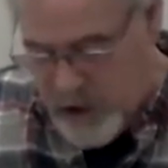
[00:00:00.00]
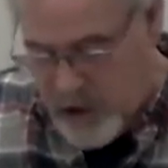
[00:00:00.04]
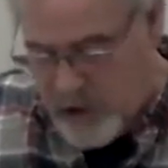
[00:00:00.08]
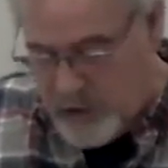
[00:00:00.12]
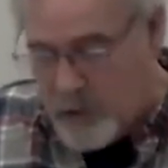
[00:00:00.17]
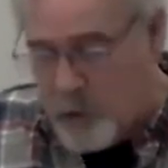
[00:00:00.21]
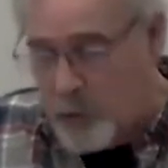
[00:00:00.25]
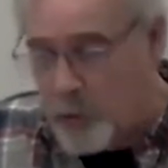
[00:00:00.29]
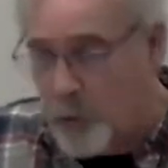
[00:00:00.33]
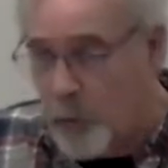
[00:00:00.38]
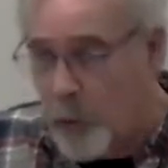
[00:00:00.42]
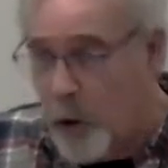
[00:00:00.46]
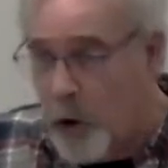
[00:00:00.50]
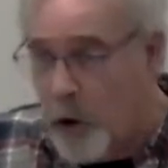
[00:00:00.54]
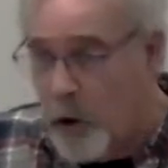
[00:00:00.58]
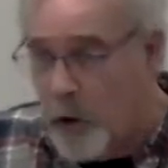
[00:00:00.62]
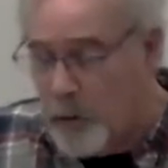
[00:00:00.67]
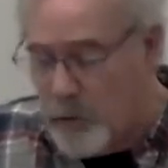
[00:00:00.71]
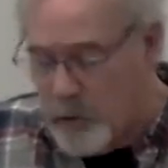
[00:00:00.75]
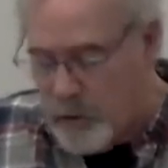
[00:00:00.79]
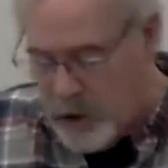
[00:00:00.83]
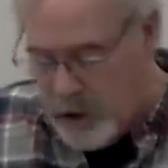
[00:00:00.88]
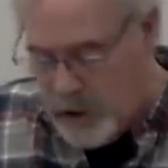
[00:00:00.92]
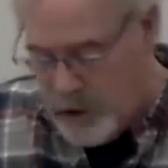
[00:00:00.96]
The
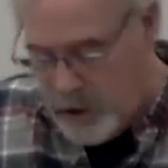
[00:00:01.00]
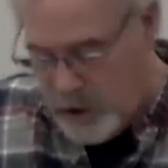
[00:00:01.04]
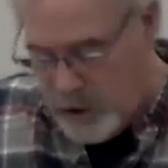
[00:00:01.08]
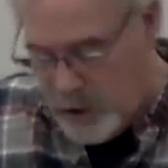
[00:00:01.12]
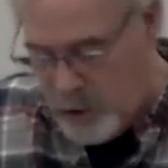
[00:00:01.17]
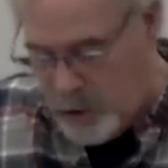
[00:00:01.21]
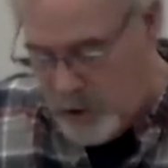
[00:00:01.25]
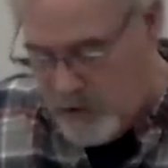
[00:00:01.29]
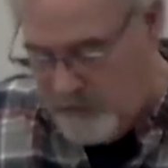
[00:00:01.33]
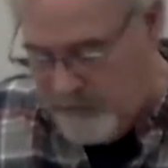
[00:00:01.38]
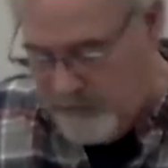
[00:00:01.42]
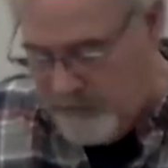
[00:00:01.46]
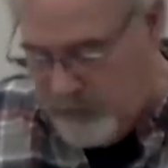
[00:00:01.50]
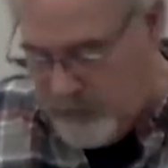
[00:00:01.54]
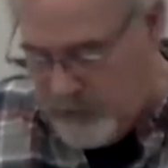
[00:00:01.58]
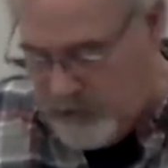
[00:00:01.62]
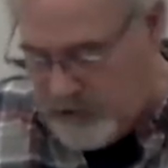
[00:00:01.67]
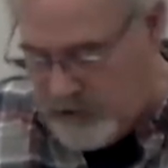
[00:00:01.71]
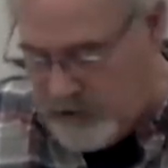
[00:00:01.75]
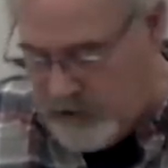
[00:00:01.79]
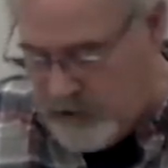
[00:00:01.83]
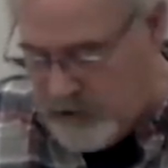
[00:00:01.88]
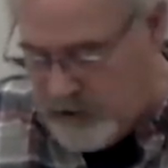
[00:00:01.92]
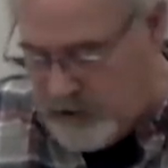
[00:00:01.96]
road you are
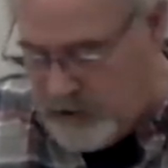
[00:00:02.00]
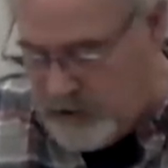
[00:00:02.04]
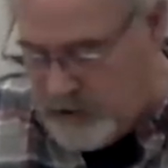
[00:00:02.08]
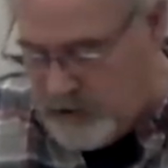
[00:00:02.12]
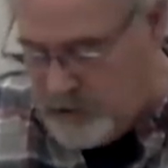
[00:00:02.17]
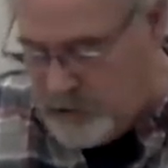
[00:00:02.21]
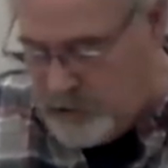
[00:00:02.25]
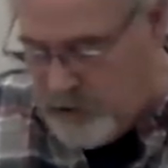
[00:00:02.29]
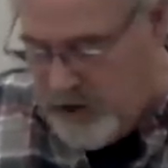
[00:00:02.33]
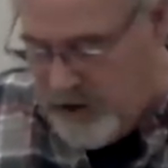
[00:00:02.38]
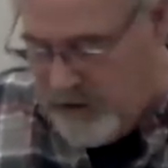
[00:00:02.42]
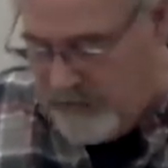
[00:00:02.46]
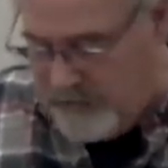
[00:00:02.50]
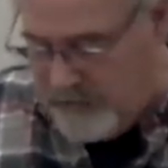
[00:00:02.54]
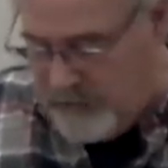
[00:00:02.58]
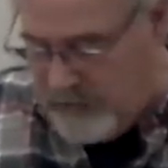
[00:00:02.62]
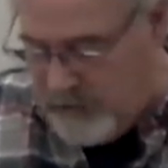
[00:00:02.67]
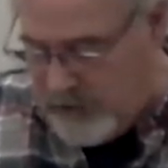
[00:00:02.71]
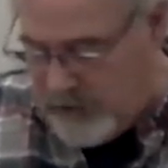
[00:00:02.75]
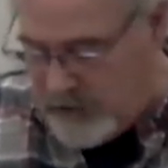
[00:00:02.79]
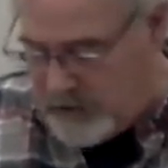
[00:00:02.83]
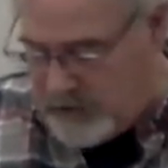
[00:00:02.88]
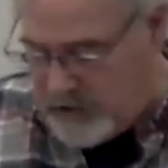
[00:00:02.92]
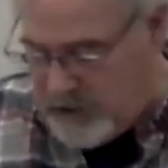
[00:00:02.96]
forcing us to travel
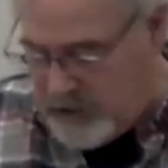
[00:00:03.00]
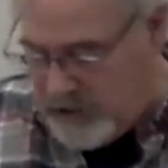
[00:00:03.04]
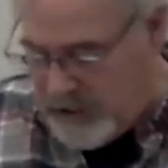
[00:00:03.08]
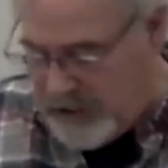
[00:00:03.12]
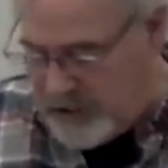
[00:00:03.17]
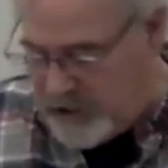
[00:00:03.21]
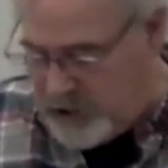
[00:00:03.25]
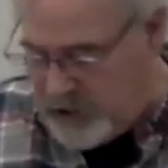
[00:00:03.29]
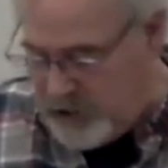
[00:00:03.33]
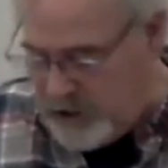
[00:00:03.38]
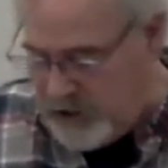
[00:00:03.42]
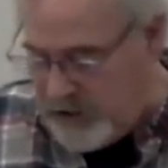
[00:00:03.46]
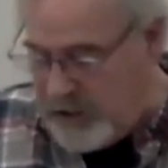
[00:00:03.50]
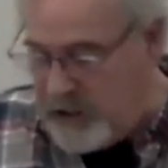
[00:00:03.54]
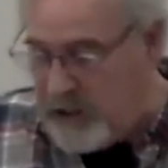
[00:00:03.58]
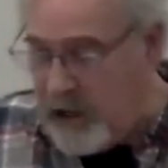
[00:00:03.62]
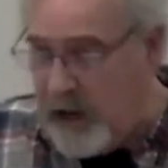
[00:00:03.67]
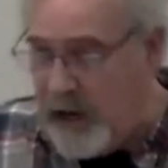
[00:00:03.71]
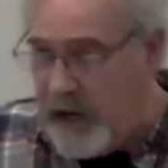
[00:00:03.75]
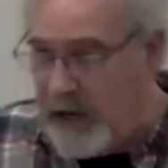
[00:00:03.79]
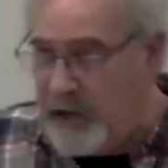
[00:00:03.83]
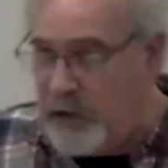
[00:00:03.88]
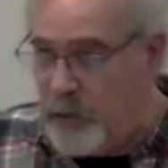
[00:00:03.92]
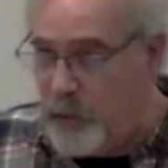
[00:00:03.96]
is allegedly
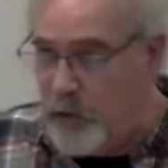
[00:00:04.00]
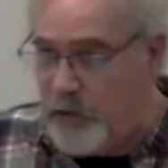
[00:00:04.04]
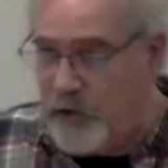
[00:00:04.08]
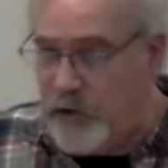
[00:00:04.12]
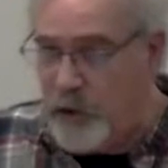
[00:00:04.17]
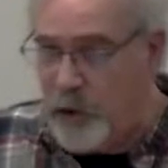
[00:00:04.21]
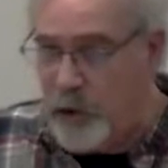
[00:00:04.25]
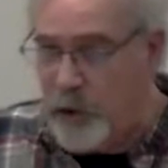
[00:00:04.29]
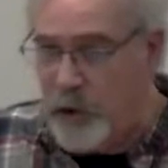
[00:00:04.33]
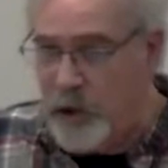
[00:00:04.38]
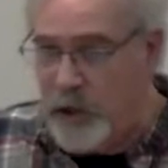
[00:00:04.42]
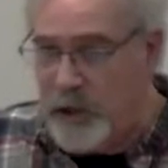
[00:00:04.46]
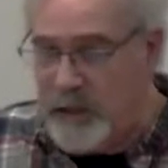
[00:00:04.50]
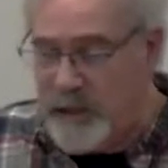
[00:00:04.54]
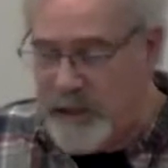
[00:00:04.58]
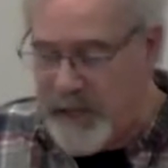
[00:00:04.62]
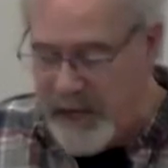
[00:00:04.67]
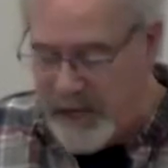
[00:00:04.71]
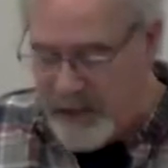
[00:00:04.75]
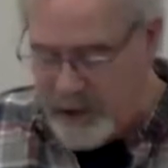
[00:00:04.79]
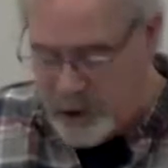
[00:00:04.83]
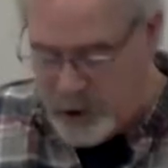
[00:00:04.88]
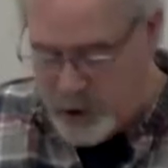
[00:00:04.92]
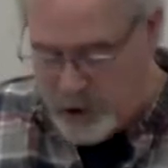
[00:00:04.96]
lined with good
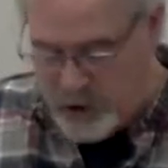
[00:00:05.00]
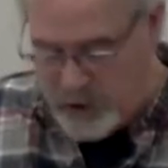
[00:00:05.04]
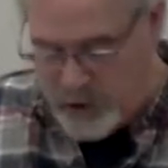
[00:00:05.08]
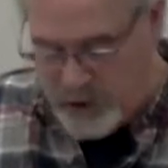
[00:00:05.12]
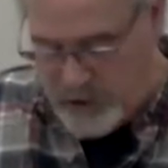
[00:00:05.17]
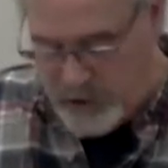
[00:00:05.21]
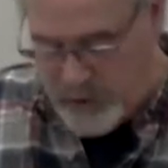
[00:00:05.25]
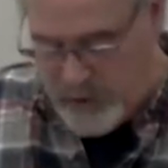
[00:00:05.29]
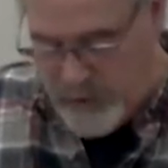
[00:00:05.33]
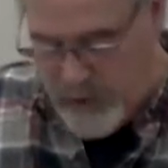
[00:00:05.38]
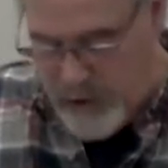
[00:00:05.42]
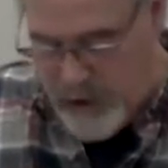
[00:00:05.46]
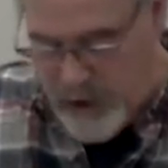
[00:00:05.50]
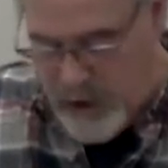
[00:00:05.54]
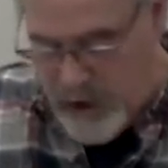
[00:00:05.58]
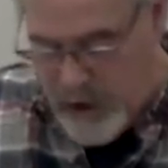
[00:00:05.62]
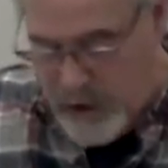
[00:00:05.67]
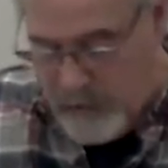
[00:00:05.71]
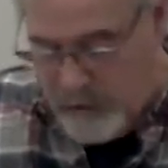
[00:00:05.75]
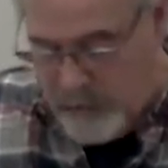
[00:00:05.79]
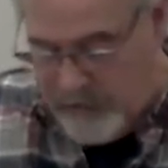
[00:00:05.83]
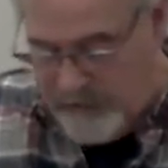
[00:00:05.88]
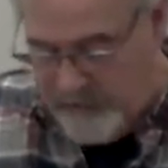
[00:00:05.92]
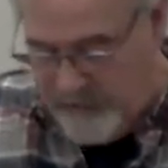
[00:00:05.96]
intentions.
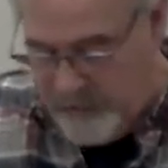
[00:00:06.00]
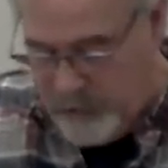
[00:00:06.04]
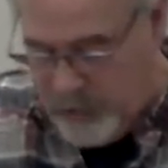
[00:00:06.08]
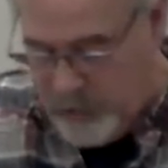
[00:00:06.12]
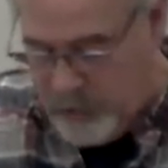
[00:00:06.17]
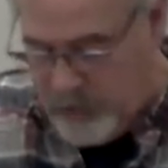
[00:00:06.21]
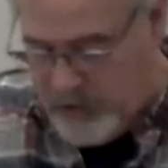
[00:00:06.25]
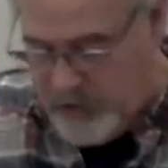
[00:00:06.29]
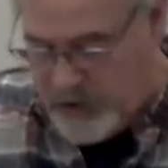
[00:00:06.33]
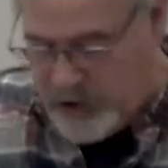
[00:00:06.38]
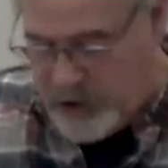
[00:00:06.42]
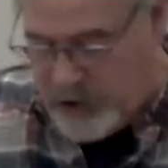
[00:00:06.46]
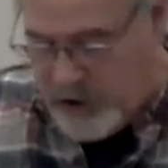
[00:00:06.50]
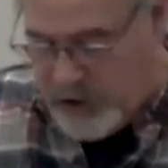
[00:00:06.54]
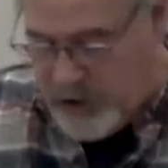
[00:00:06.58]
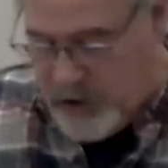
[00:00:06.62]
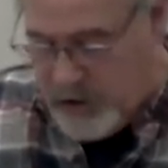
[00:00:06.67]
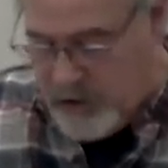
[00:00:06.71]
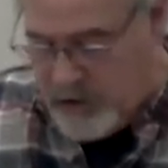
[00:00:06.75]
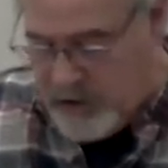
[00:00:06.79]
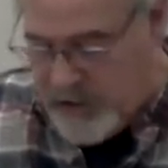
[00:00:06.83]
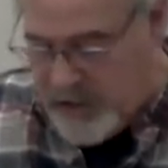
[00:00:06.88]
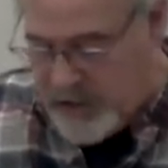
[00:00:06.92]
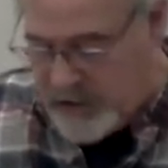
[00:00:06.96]
Before reaching
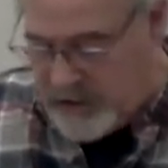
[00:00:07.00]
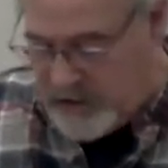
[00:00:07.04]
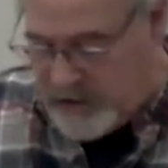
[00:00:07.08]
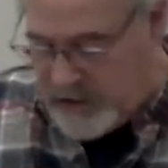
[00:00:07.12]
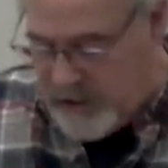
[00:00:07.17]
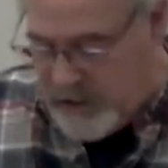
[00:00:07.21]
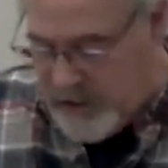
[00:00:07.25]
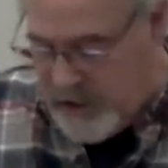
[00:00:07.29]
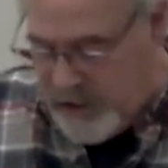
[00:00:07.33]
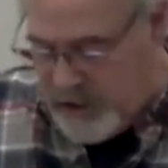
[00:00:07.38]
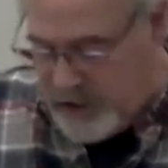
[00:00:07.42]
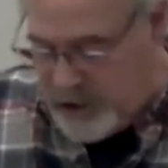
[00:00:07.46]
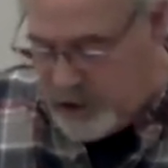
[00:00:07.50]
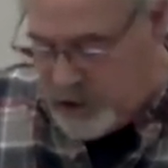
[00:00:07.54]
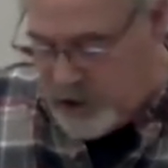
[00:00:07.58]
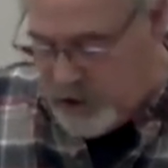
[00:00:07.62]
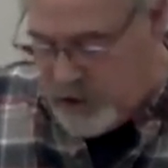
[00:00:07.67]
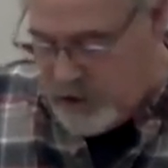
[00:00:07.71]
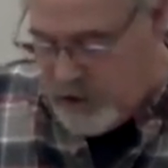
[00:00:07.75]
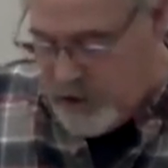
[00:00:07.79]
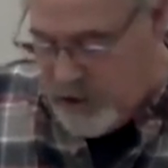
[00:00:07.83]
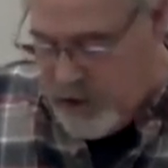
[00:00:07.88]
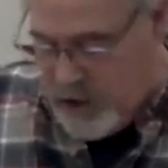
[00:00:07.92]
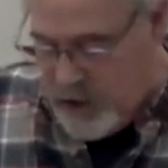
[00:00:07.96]
our destination, three
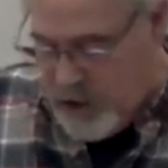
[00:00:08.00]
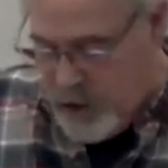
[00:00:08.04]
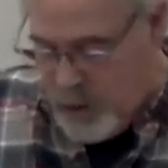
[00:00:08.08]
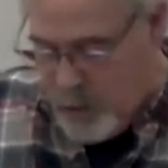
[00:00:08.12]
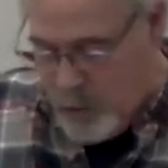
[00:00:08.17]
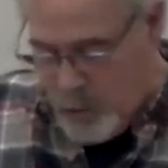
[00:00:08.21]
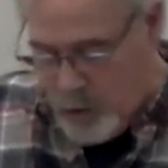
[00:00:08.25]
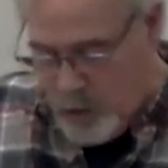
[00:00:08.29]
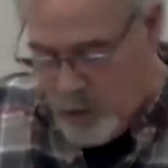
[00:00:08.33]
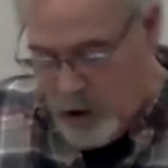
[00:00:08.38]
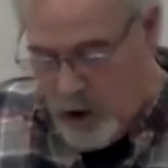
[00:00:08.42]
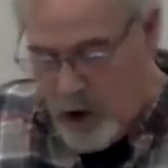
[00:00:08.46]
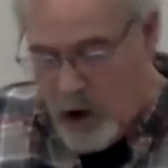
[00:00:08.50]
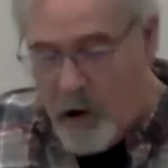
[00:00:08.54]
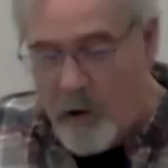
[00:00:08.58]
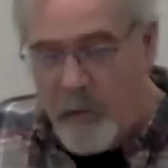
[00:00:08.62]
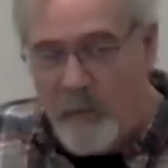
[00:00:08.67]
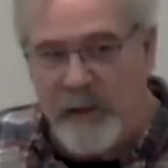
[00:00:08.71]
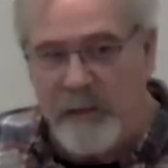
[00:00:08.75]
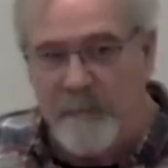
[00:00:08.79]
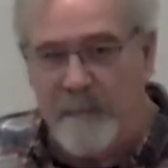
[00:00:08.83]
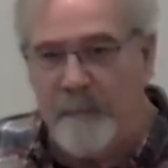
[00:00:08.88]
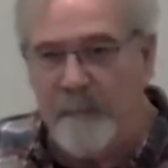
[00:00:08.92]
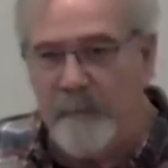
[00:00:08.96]
minutes. we'll all
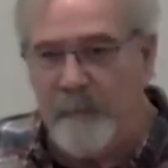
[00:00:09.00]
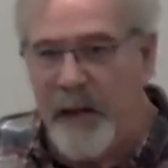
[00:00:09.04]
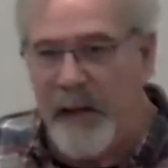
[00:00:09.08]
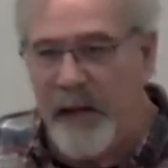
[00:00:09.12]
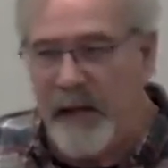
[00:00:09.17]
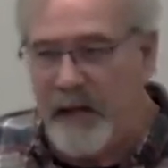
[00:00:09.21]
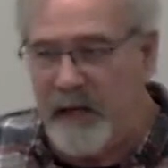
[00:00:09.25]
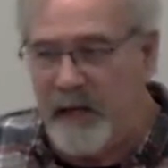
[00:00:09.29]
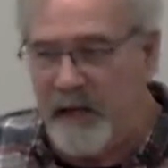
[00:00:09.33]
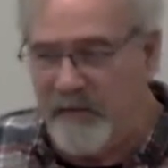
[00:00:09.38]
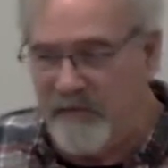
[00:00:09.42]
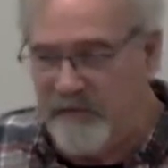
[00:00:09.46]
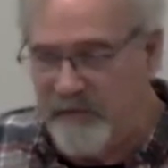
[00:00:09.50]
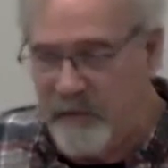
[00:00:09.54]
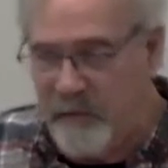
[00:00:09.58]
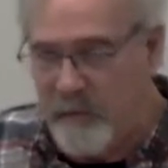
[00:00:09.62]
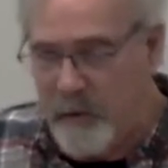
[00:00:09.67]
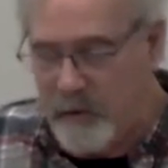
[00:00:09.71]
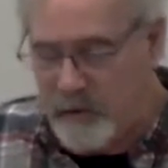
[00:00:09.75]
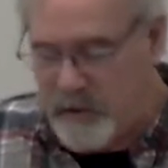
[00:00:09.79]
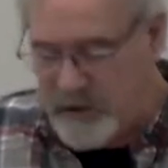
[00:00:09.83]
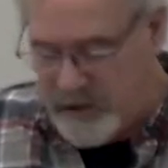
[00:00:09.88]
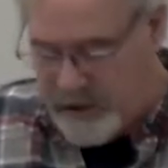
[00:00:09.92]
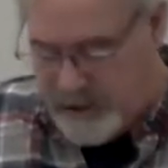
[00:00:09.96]
be begging for
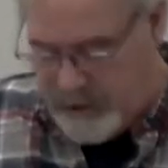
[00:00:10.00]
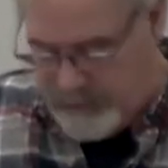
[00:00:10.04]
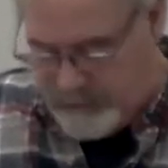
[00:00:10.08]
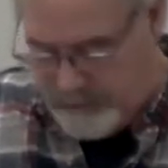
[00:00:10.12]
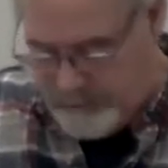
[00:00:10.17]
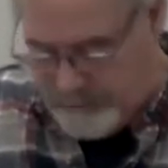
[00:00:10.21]
mercy.